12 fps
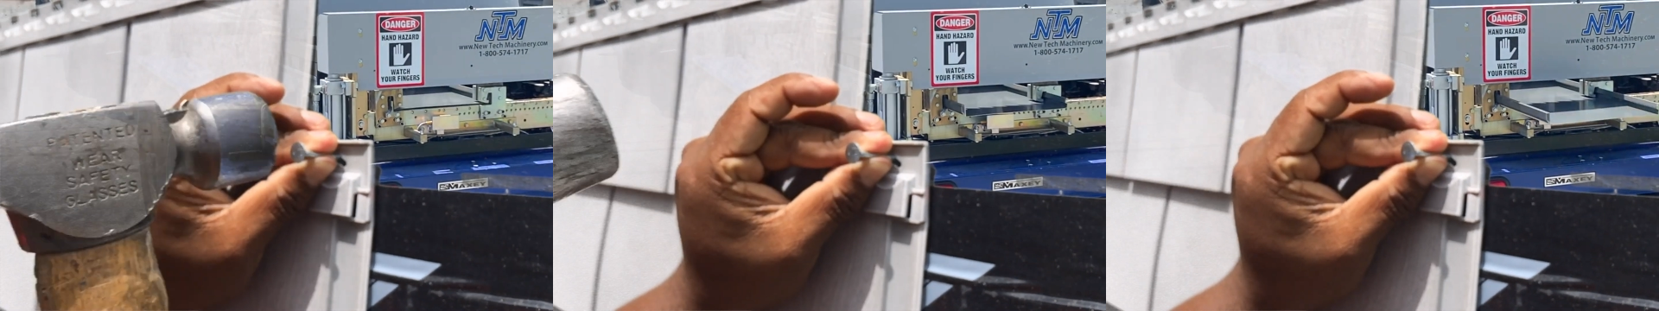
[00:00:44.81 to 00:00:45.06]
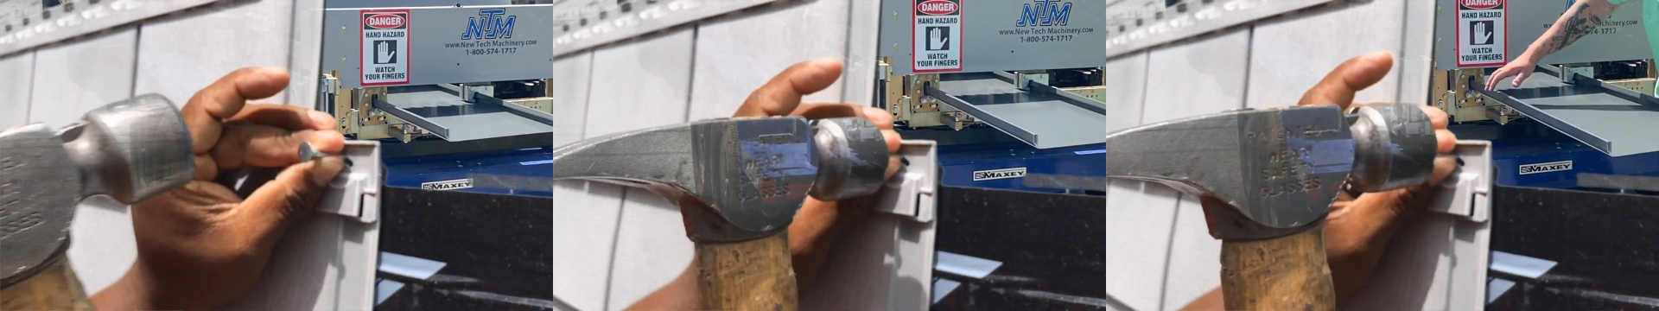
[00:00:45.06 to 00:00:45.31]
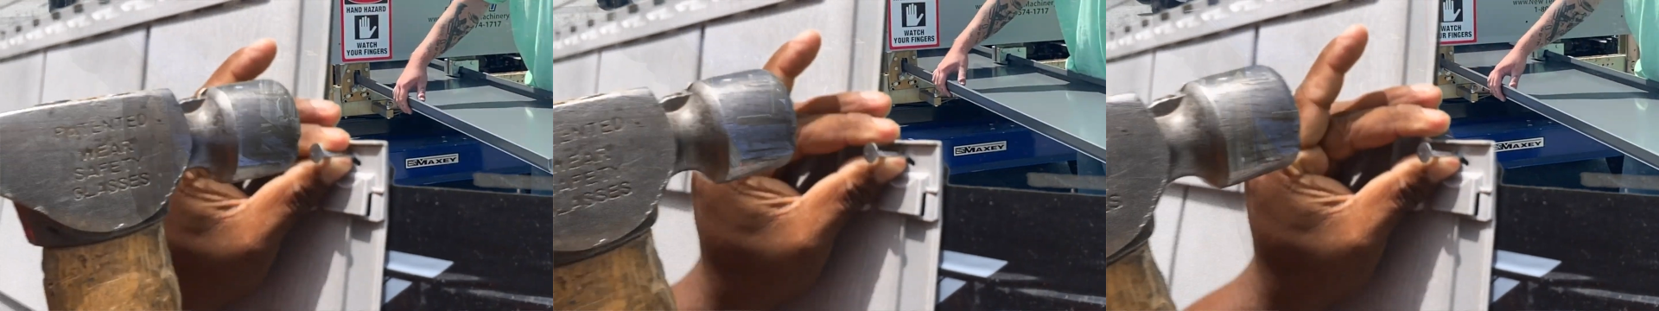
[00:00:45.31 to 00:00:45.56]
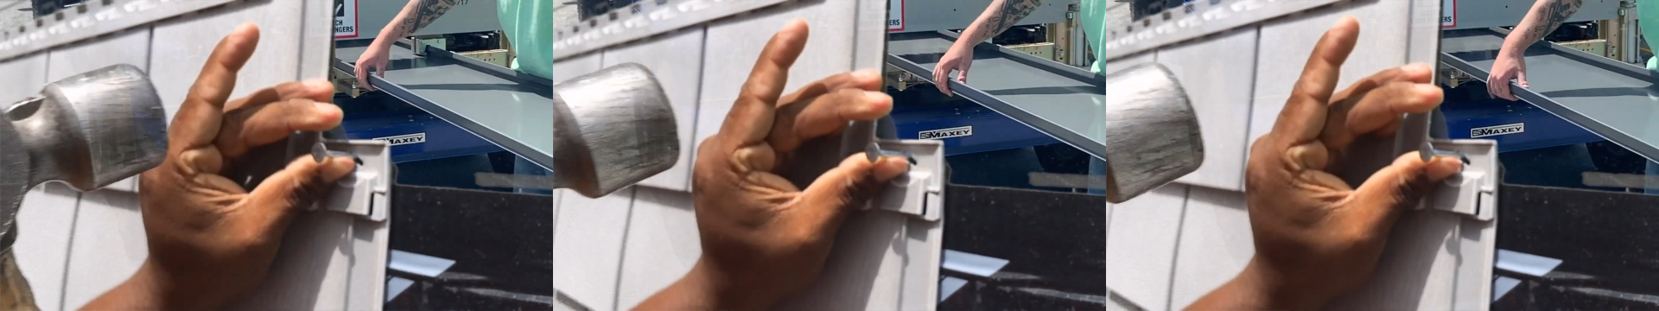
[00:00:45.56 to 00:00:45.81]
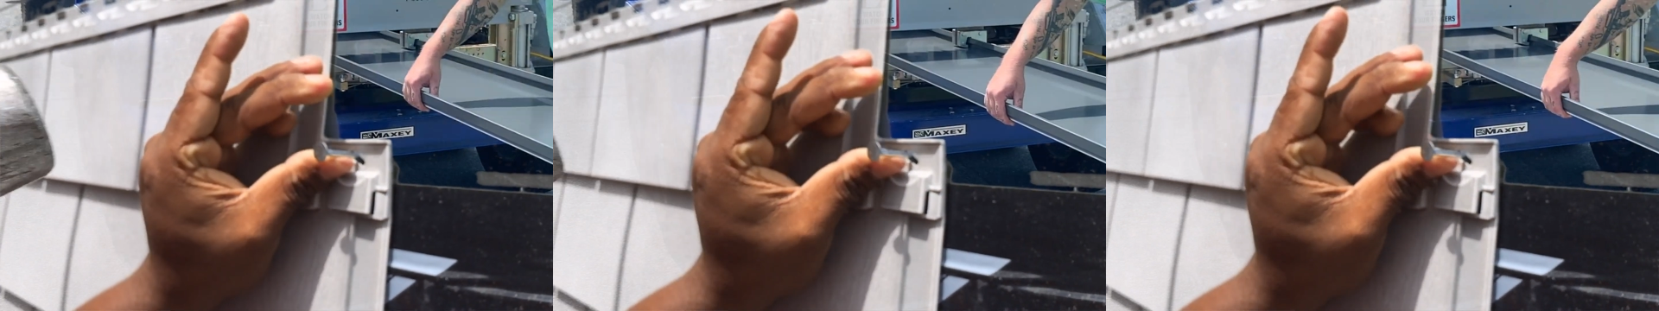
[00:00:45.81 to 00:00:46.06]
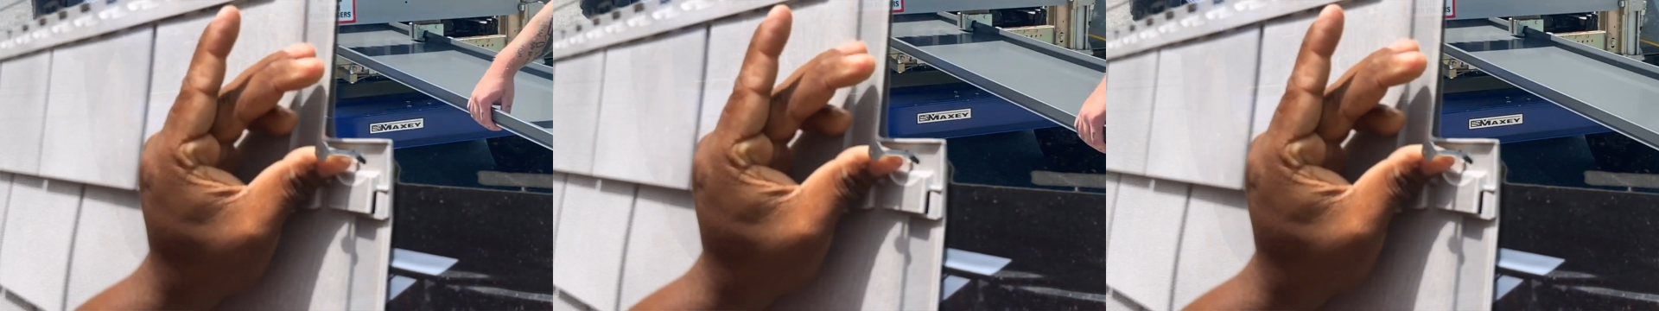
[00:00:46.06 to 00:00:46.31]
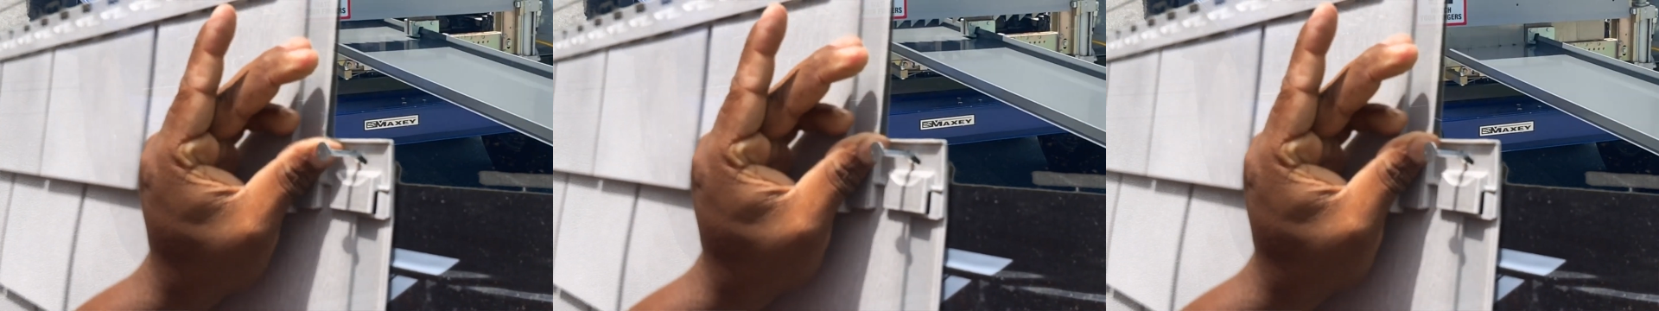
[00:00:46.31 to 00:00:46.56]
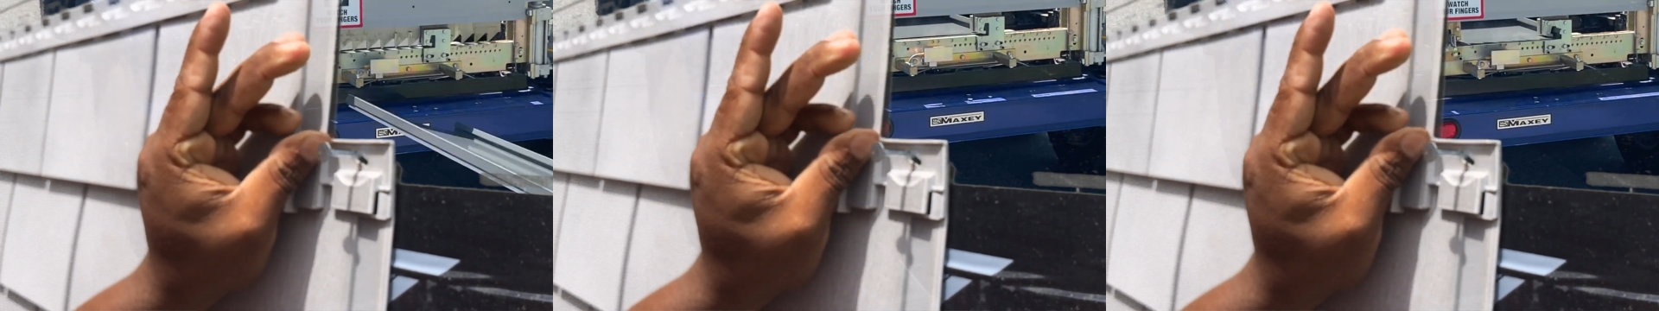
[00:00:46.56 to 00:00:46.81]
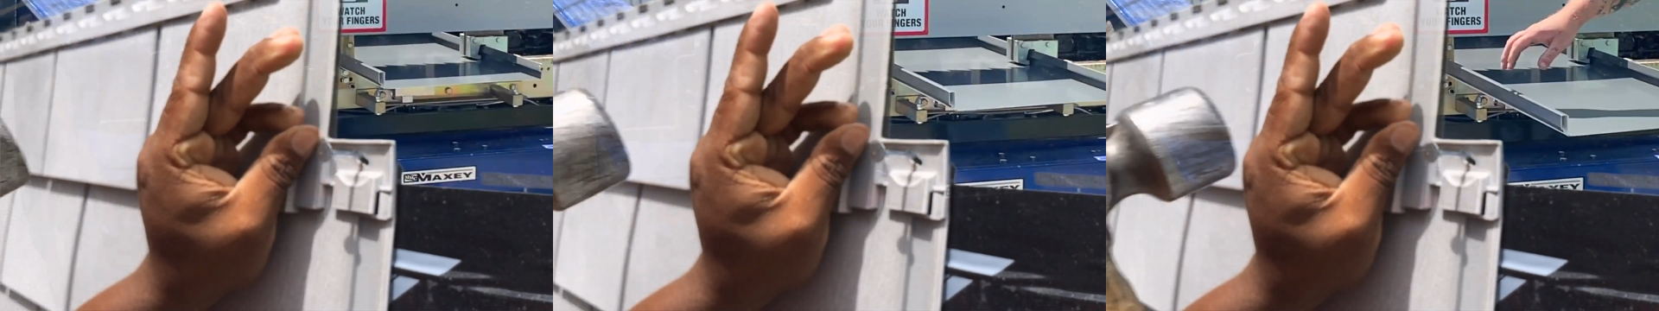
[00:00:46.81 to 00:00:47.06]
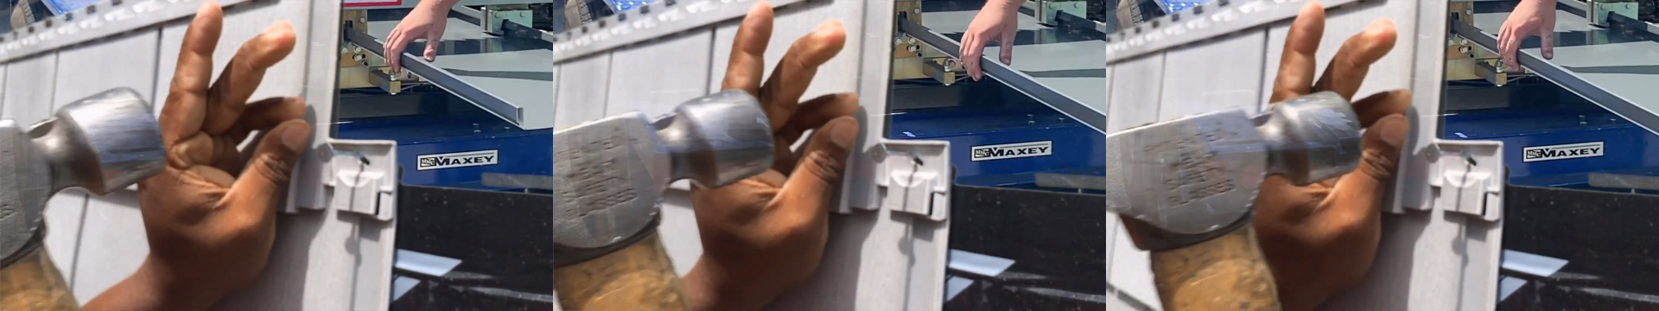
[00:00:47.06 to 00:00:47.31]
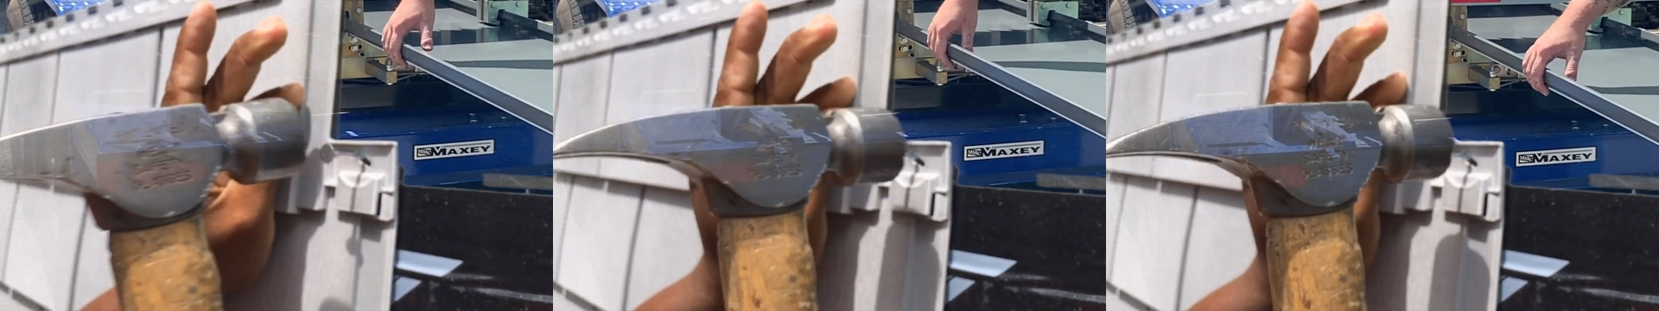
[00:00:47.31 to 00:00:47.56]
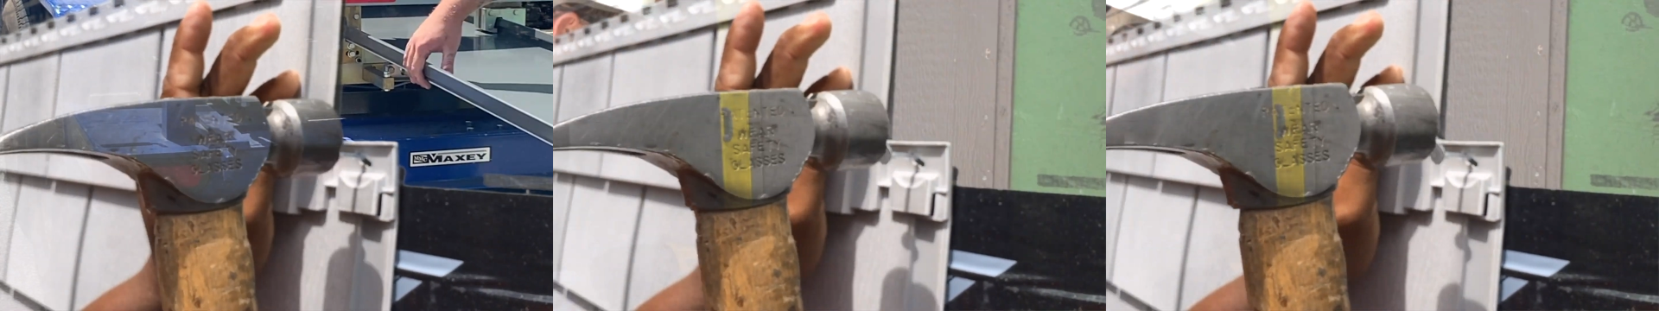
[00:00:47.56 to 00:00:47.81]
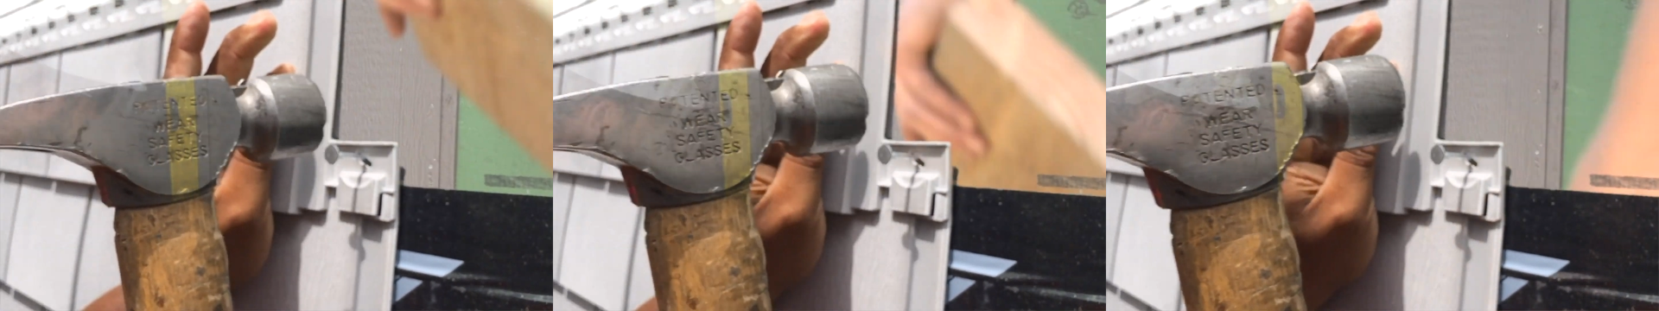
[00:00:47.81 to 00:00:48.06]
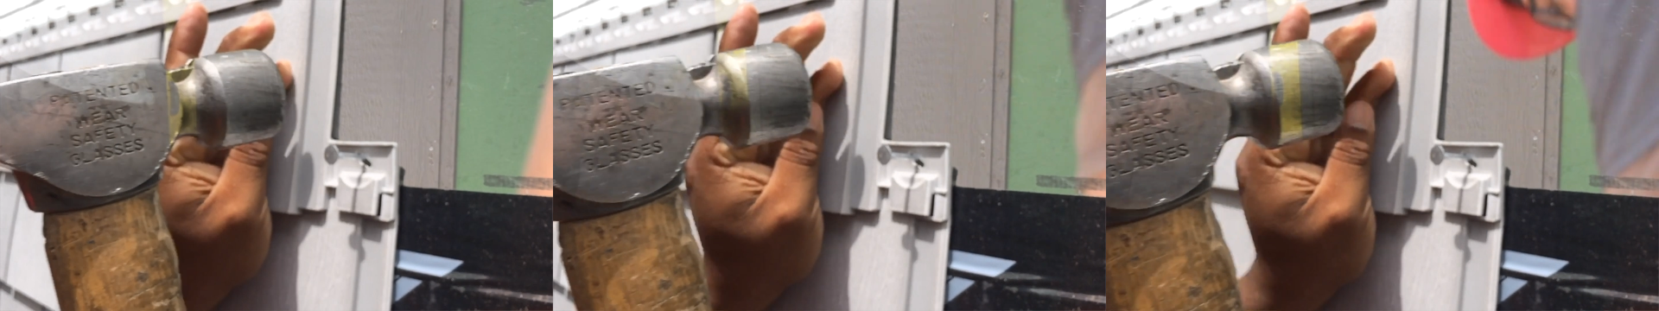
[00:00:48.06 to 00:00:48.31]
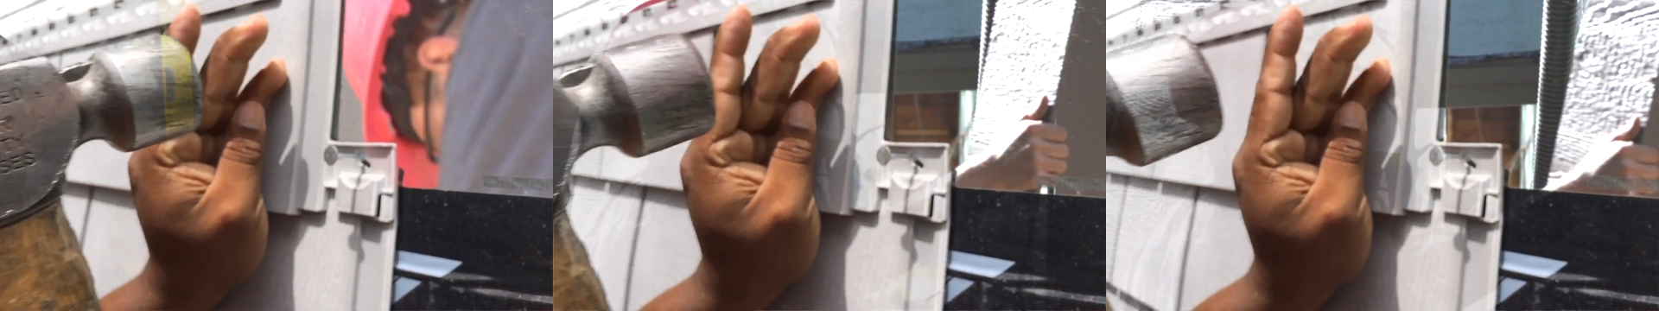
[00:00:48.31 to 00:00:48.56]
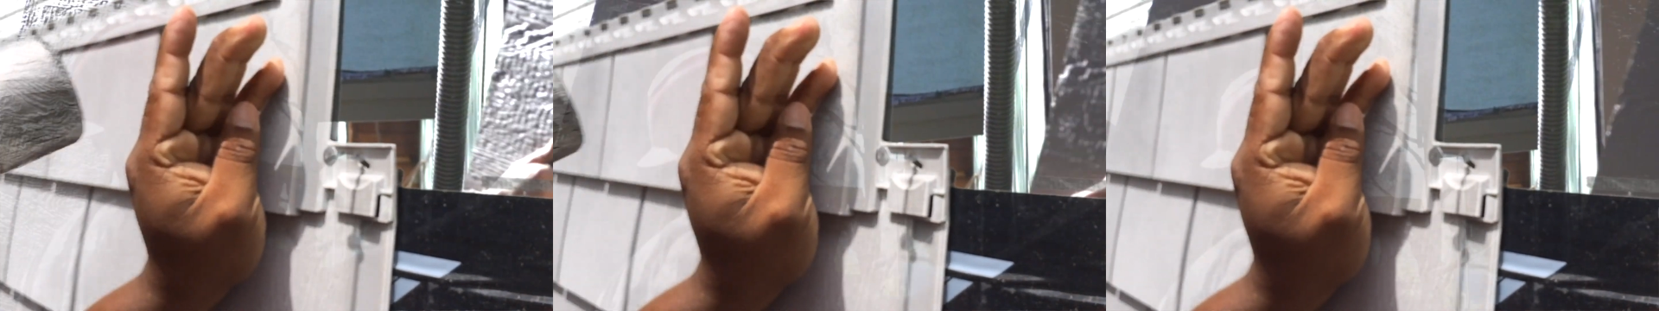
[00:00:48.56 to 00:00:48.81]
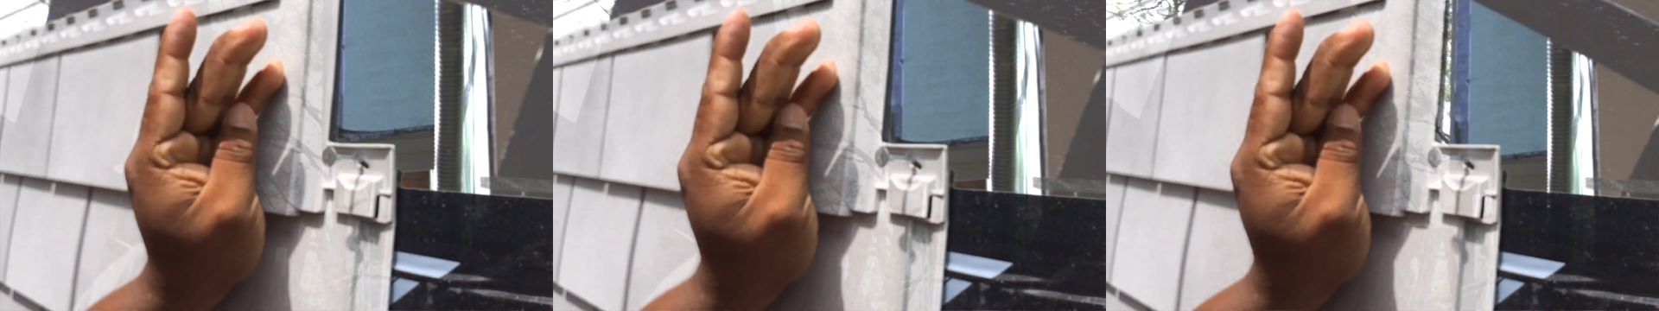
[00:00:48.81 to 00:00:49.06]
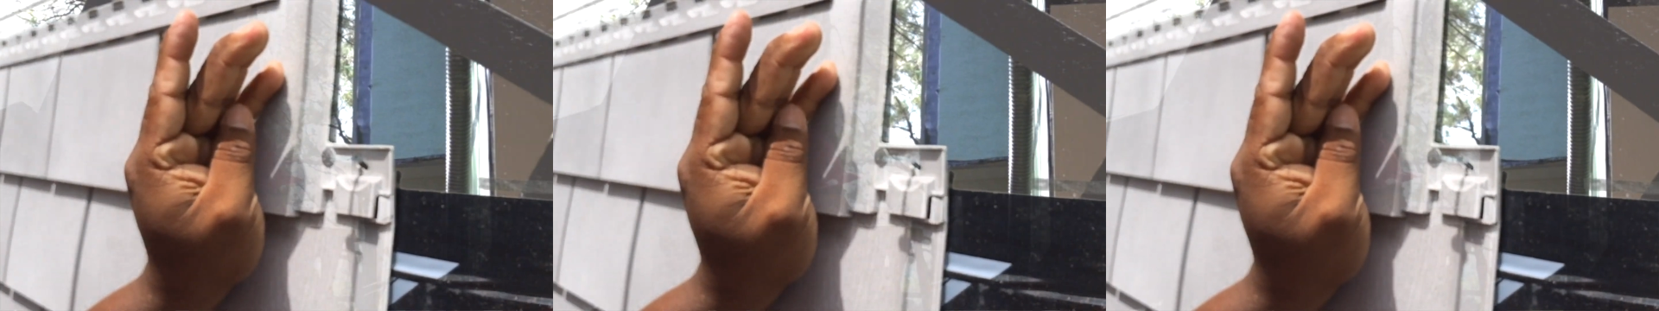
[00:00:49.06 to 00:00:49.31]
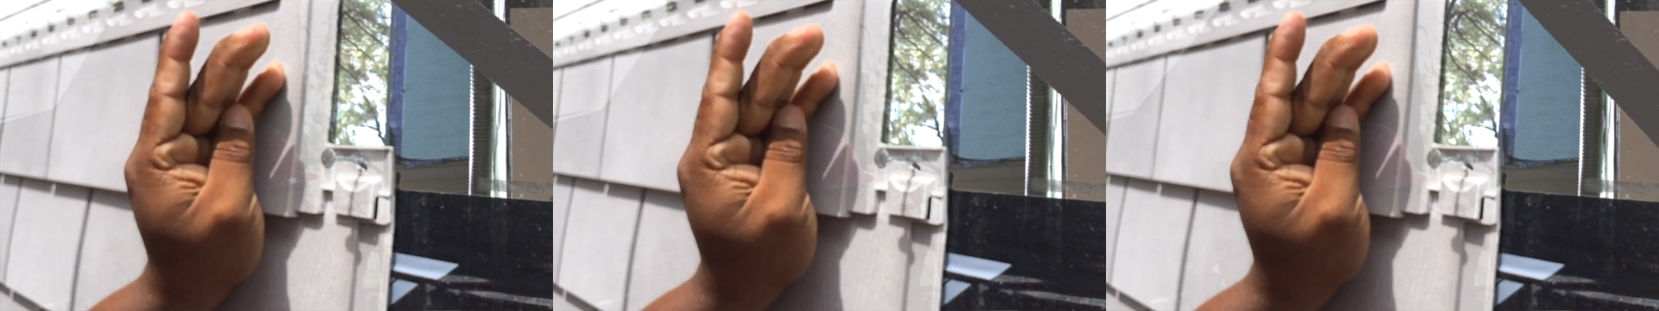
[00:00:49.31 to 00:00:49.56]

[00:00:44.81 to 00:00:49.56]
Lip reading: [unreadable: no face in view]